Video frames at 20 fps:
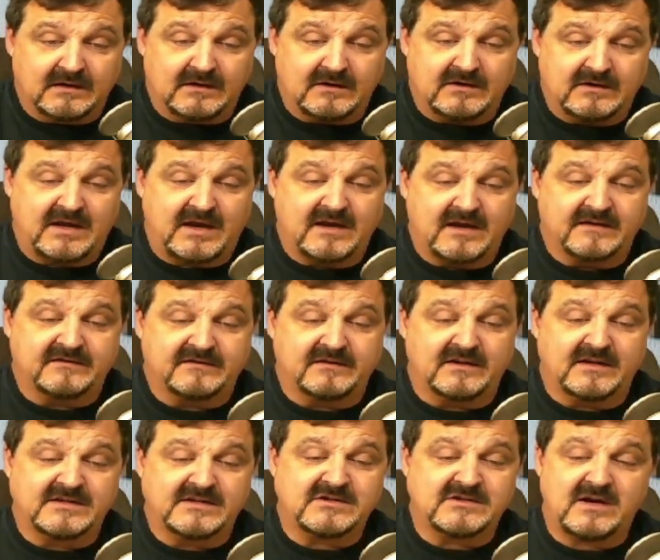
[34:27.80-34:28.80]
Okay, so
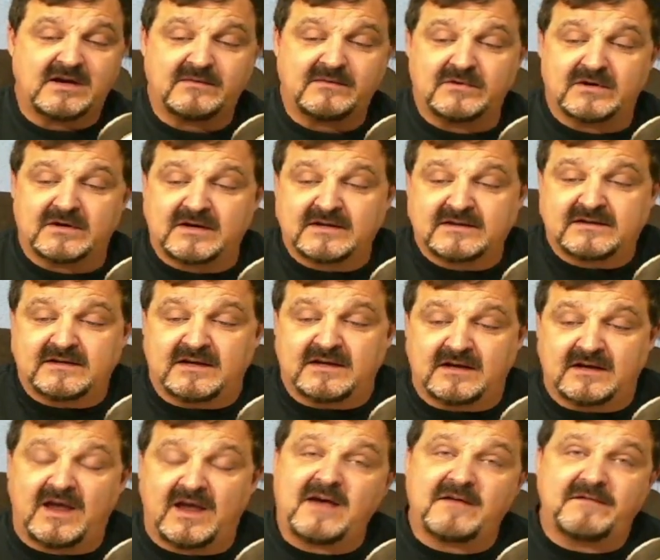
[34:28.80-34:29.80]
let's go ahead. We're at the
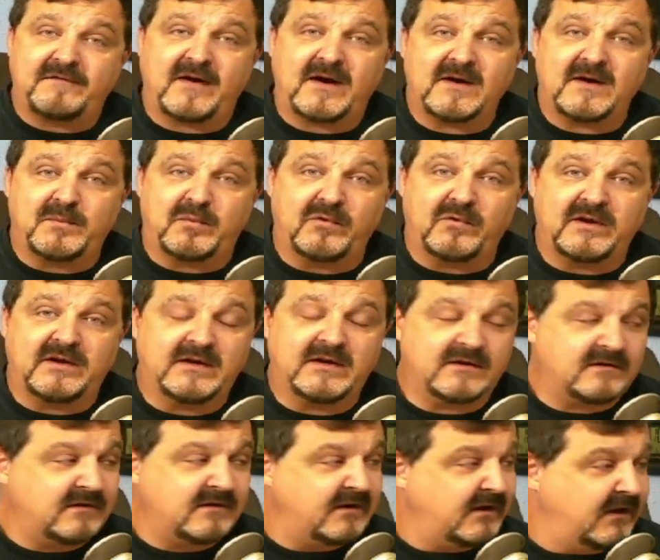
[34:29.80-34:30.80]
half hour point
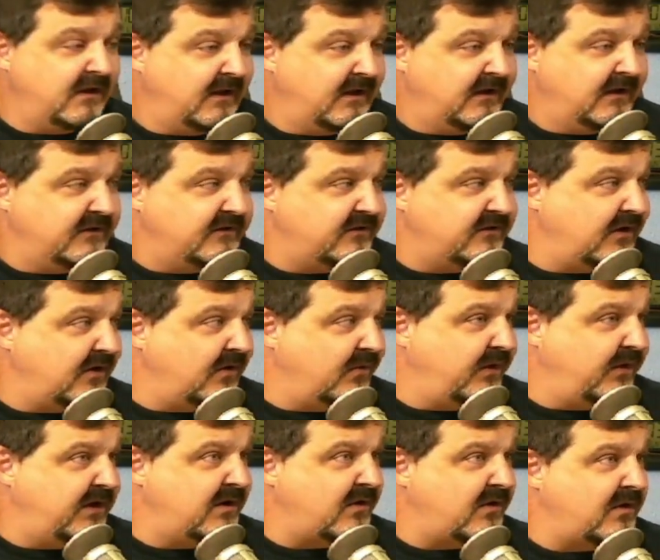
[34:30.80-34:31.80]
here. So
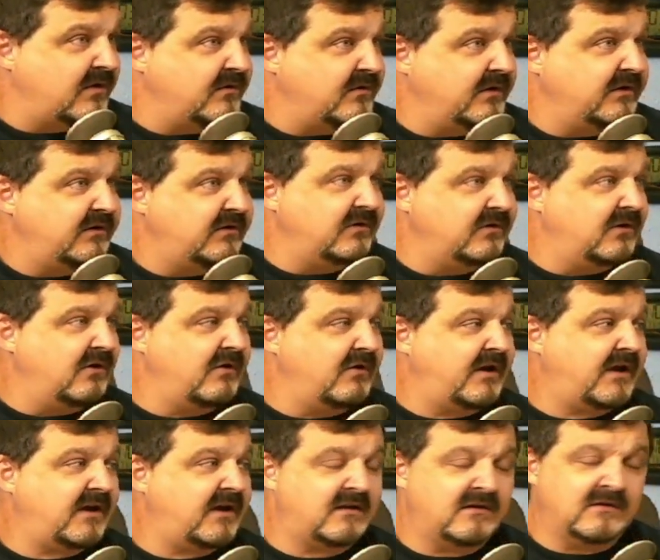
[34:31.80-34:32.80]
we are going to go
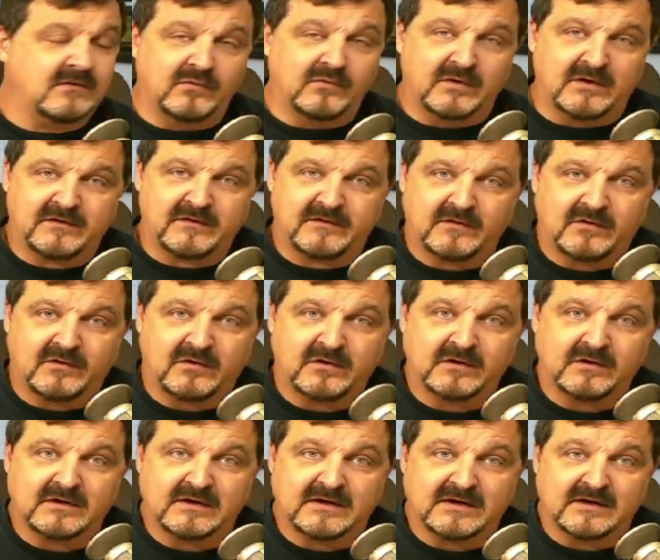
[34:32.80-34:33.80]
ahead with
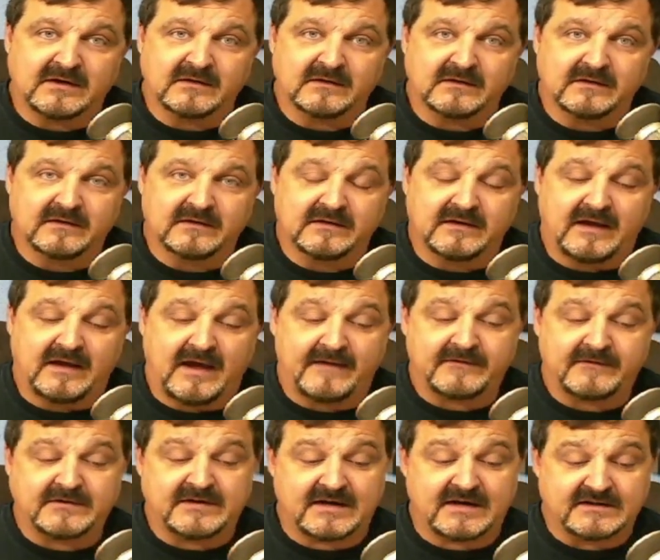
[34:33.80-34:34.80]
our
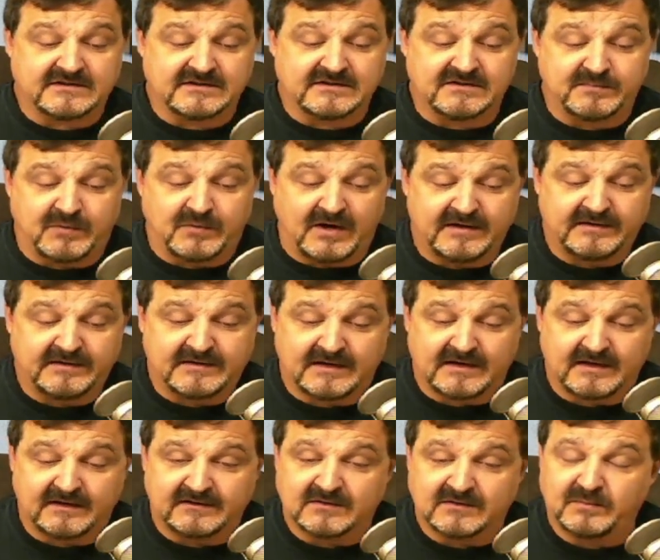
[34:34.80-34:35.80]
advertising spot that I
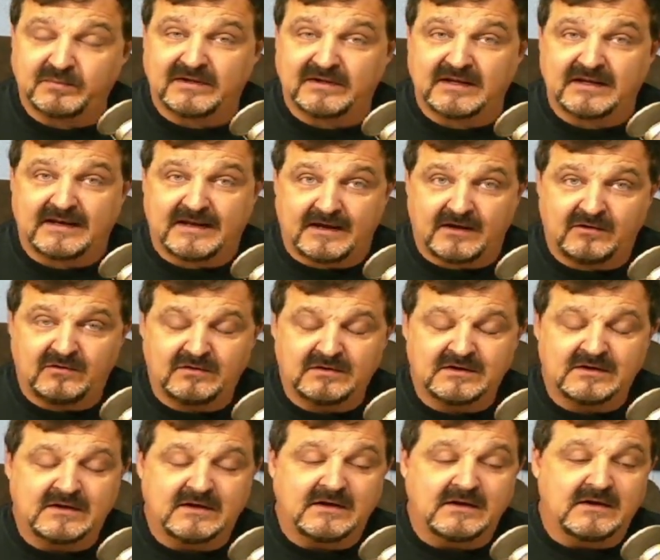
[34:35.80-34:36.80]
like to play now.
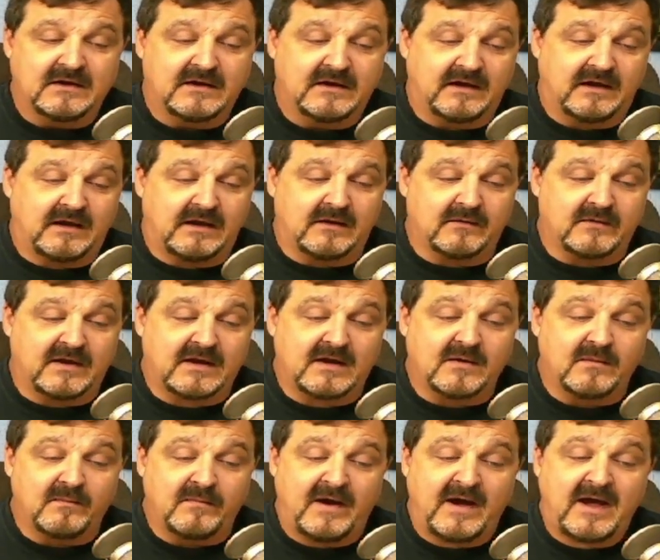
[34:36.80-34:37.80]
And when I
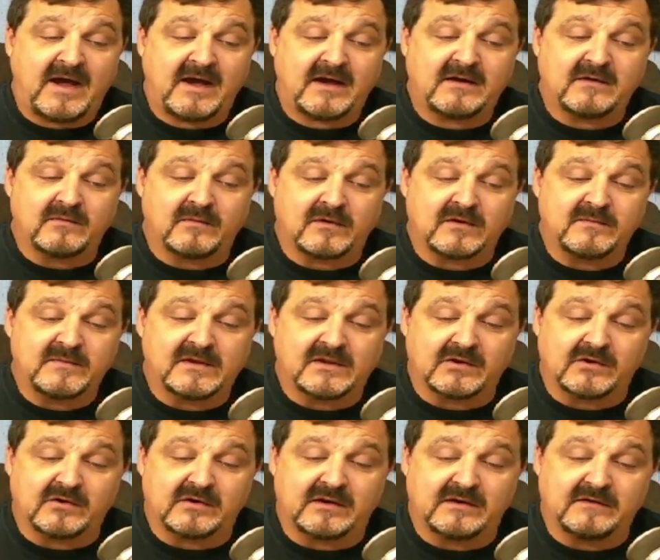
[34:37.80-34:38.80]
come back, we're going to be
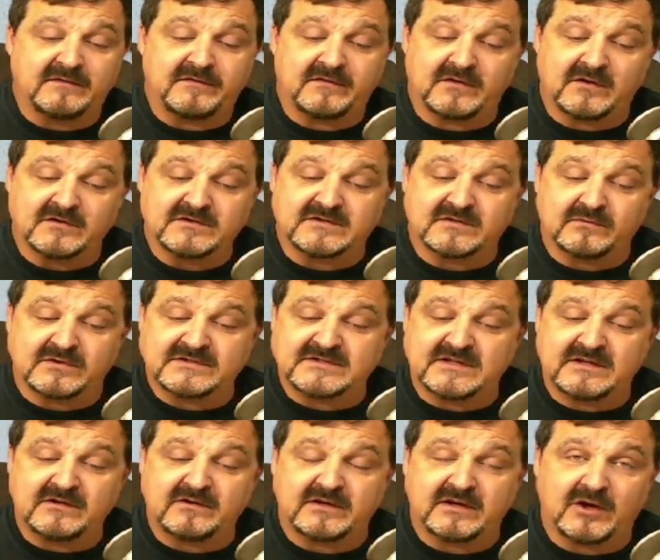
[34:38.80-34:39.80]
learning, for those that
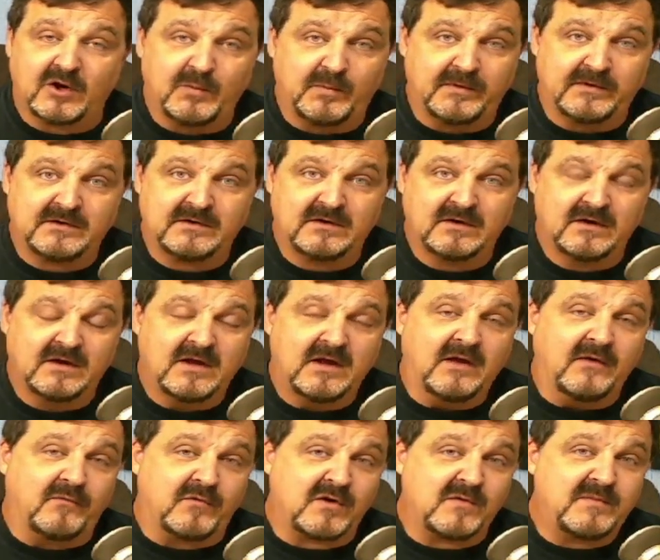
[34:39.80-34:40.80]
wasn't here in the opener,
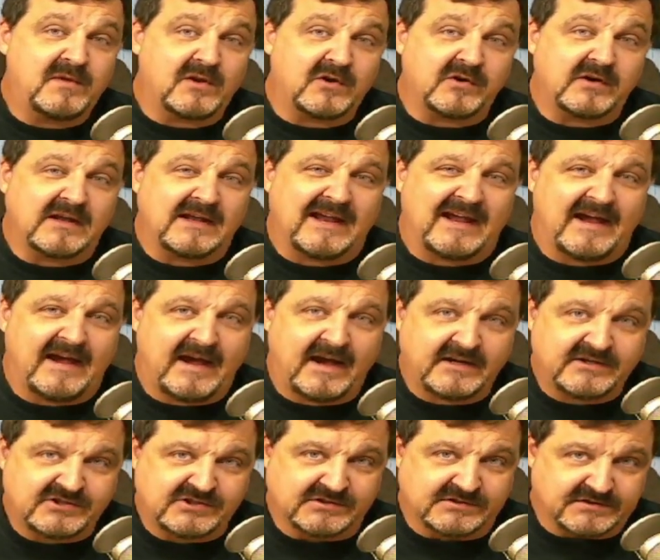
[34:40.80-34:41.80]
we're going to be learning
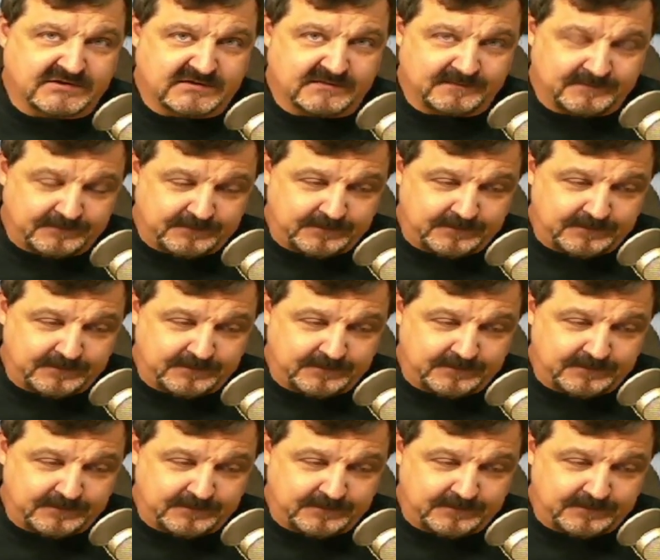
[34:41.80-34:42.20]
actions.